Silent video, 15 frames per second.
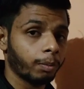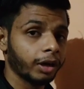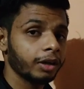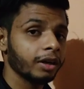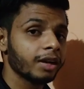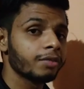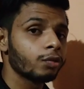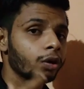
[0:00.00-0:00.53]

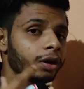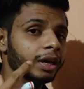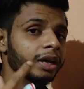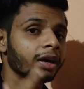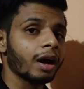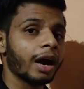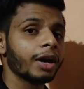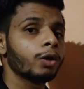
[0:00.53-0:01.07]
But if you are
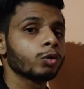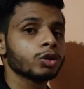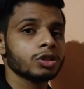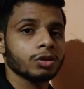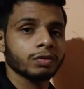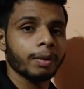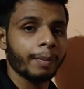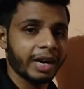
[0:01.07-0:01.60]
taking high
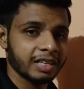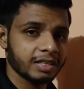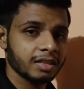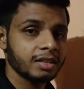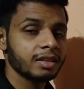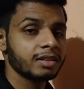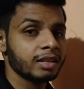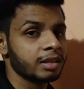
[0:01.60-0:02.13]
doses of the
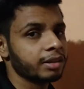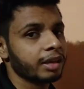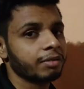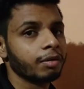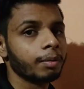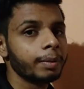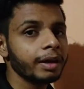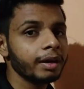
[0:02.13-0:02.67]
medicine, then
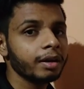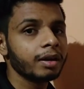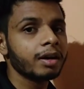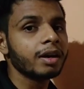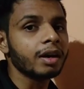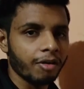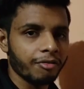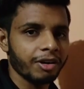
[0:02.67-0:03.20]
there will be
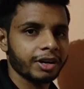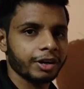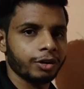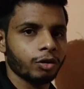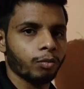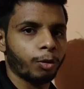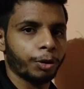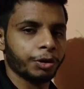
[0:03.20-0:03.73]
effect
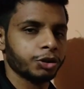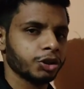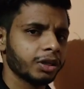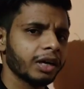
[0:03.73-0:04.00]
in your body.